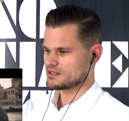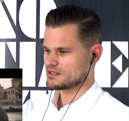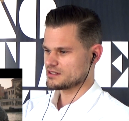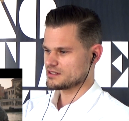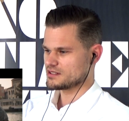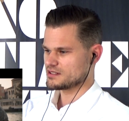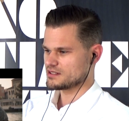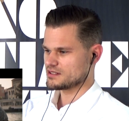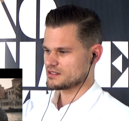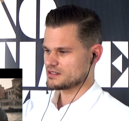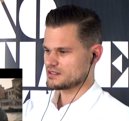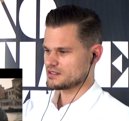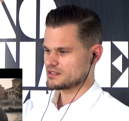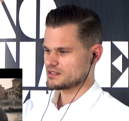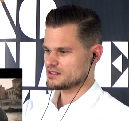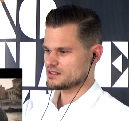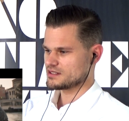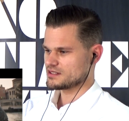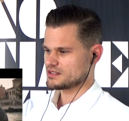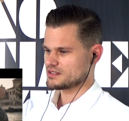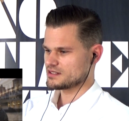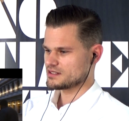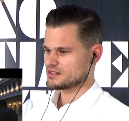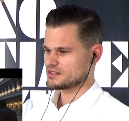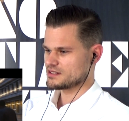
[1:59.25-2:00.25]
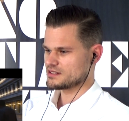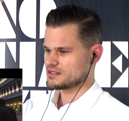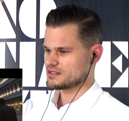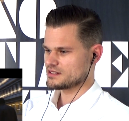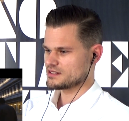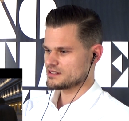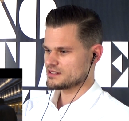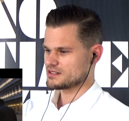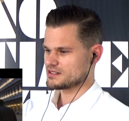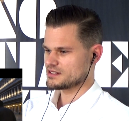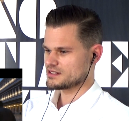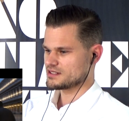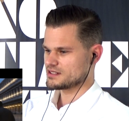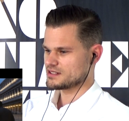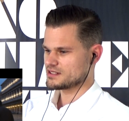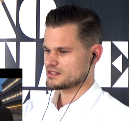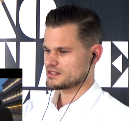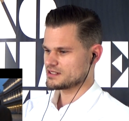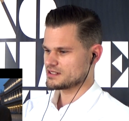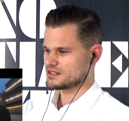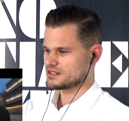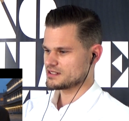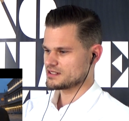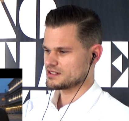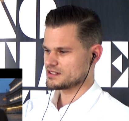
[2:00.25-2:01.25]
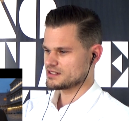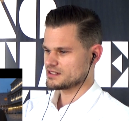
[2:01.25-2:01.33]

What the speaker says: (no one is talking)